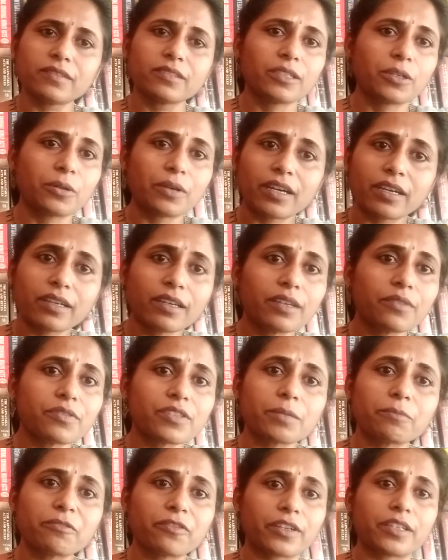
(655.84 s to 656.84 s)
Now, I have
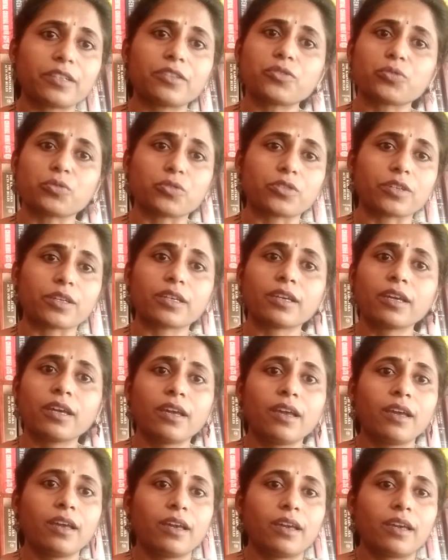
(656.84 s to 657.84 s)
some friends who say,
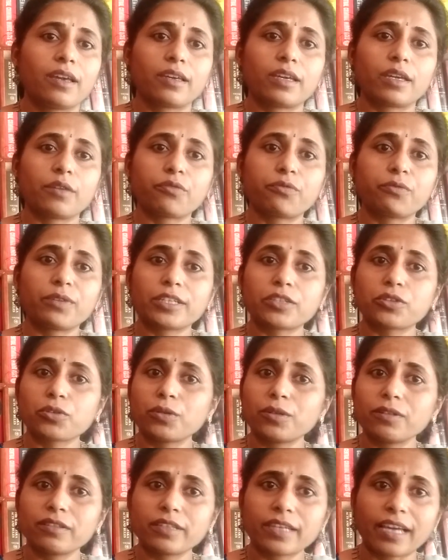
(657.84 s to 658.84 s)
if we
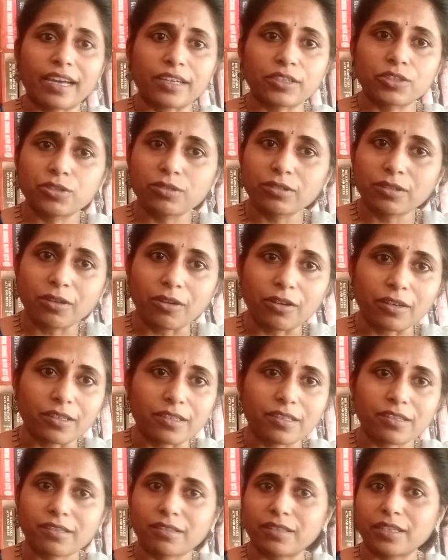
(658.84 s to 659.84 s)
told the actual
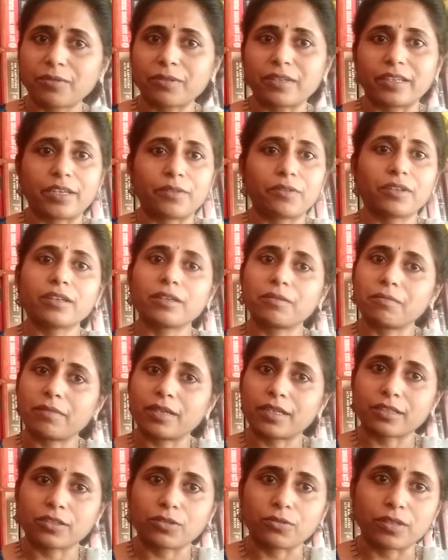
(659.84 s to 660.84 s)
cost, they will never come
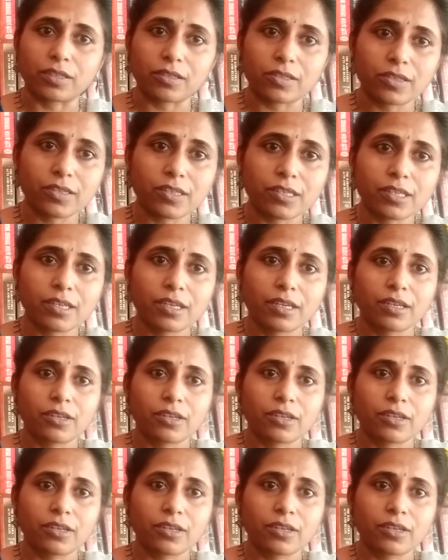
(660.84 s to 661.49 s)
back to us.